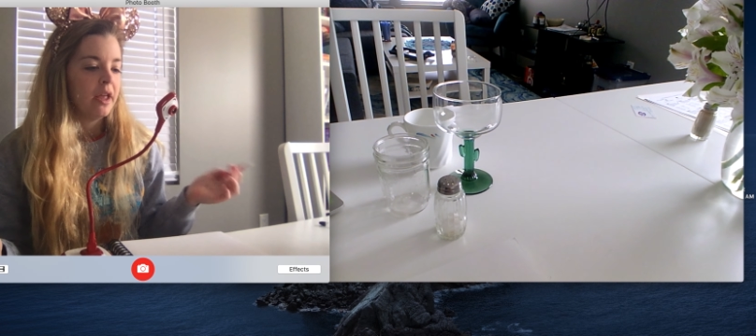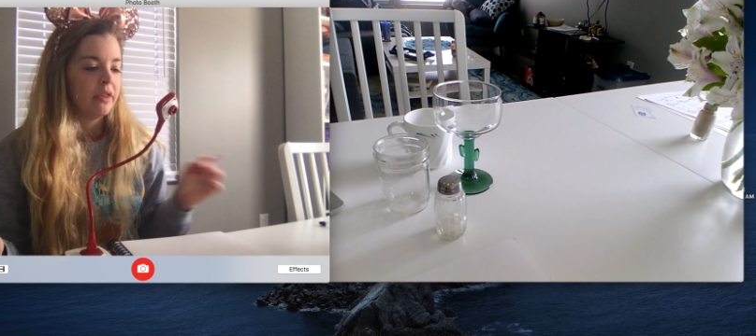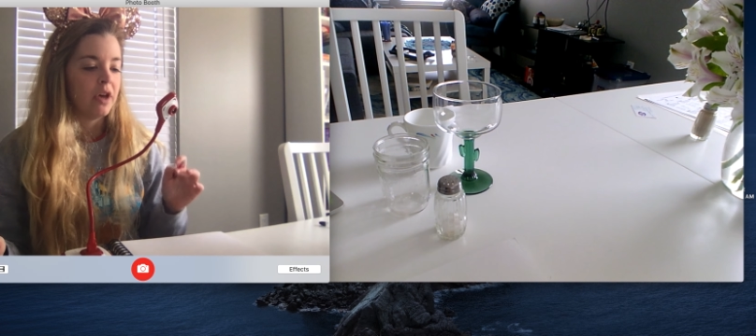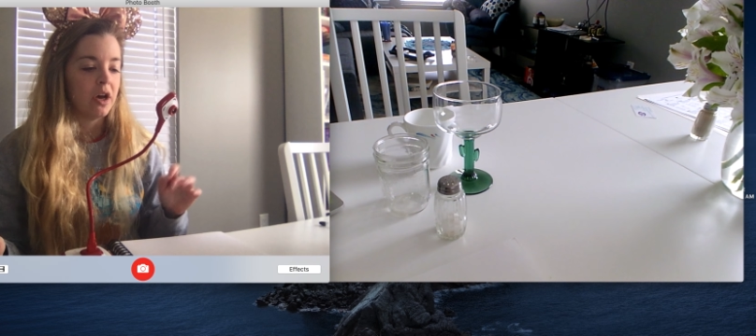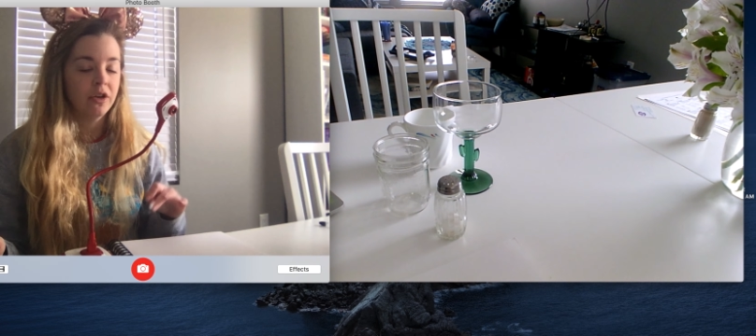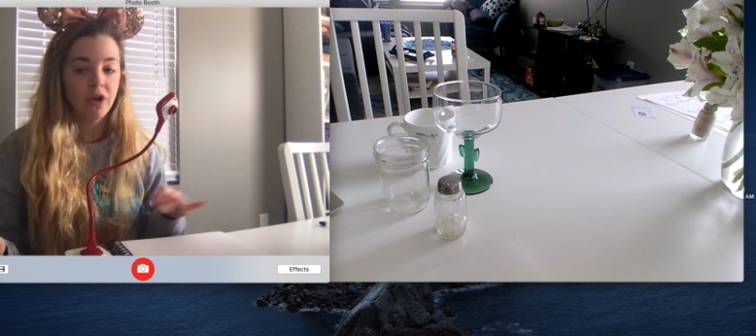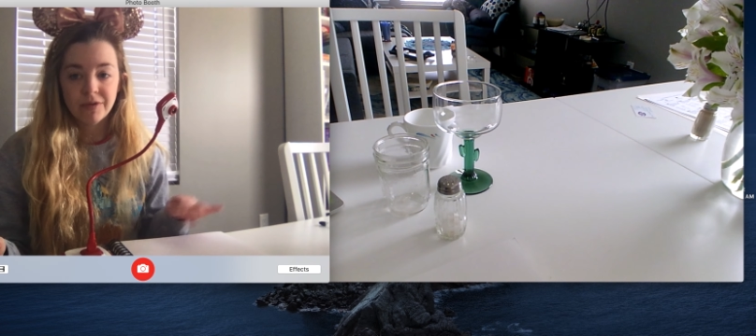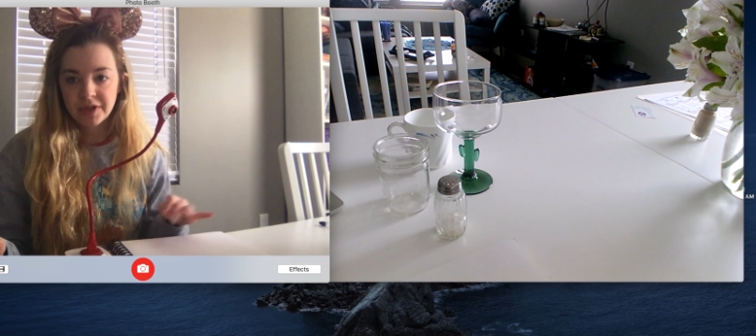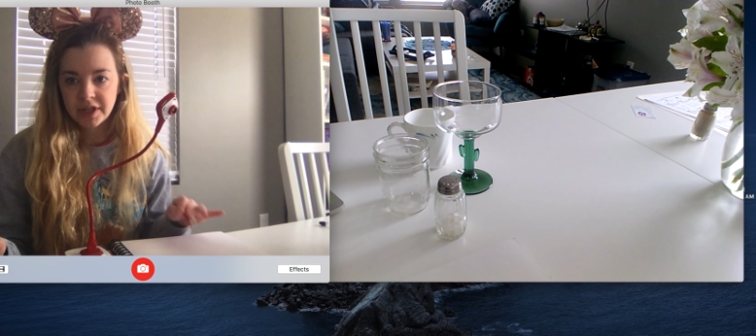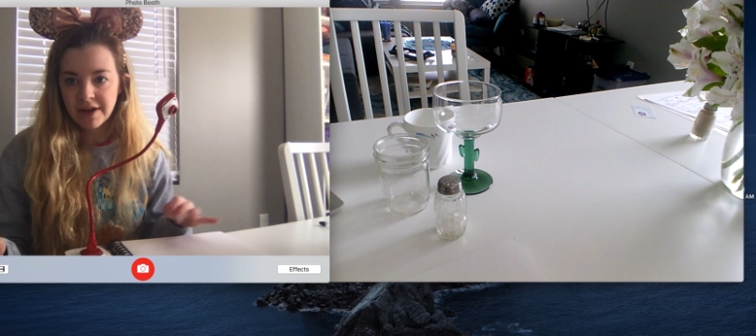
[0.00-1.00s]
the
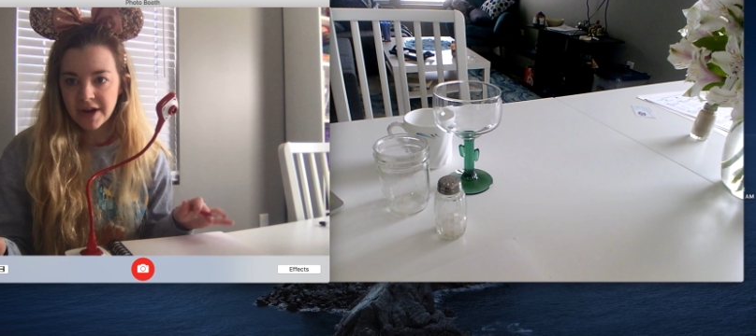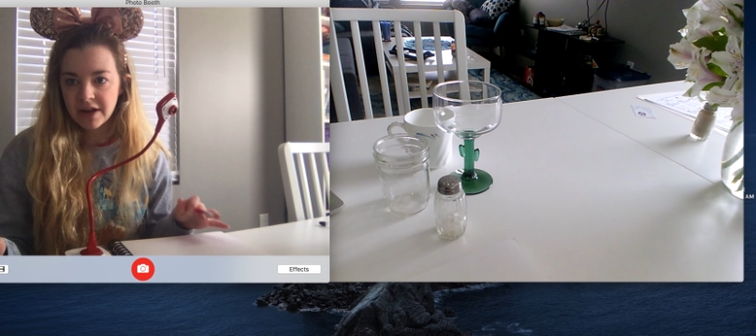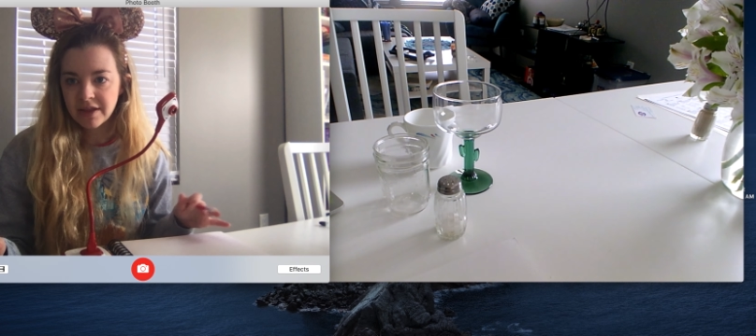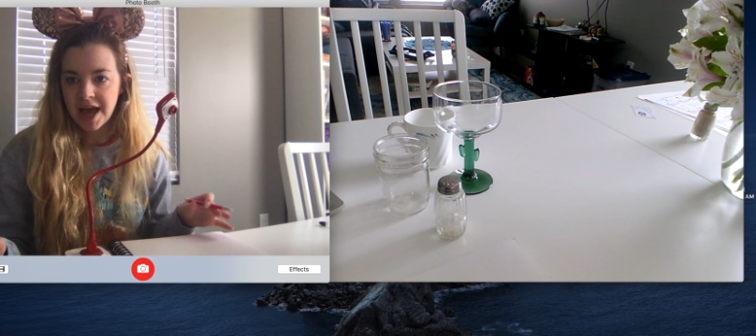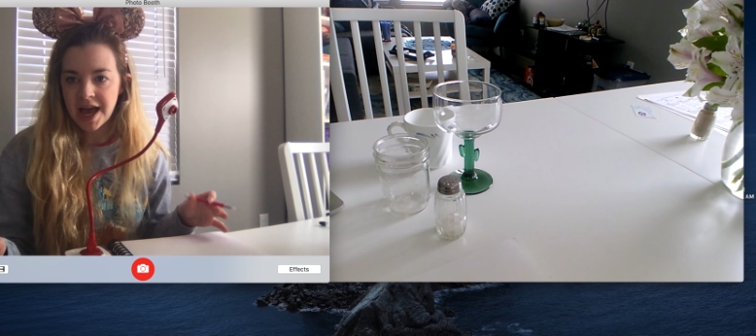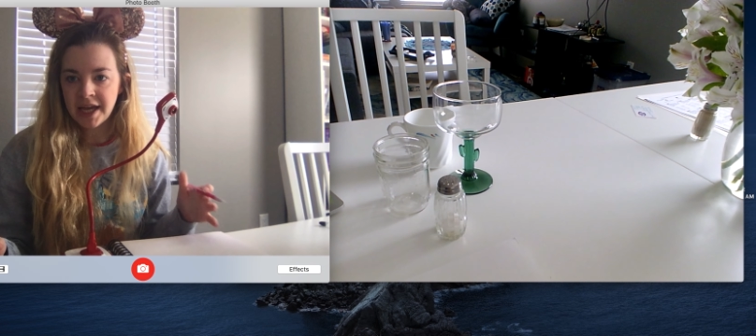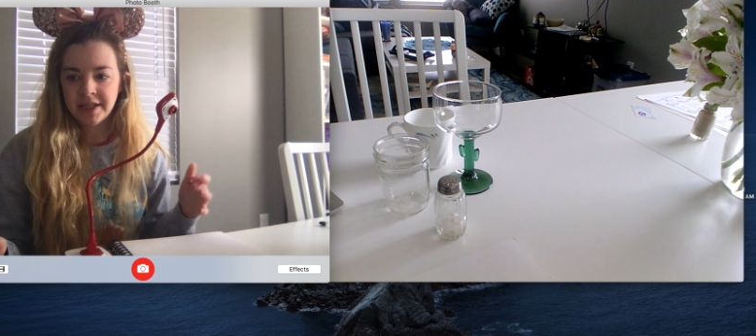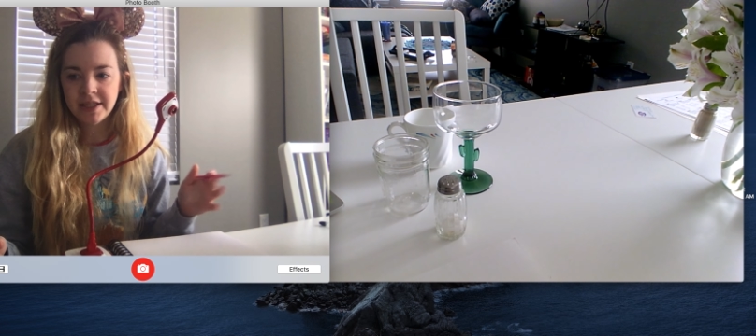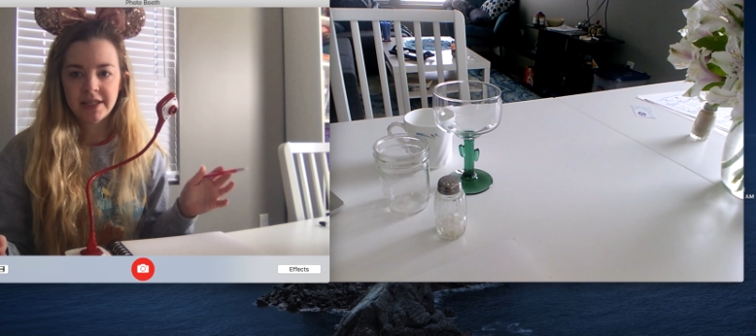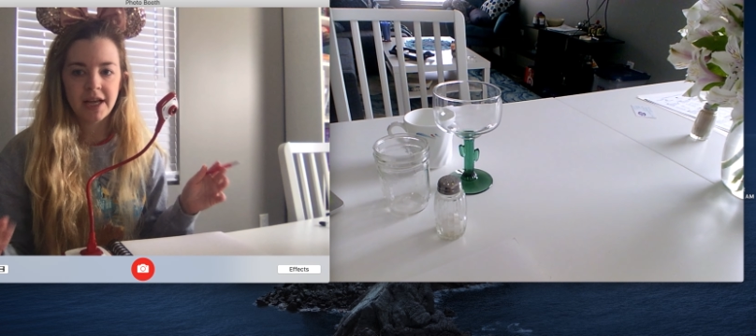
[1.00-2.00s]
ghosting of our lines,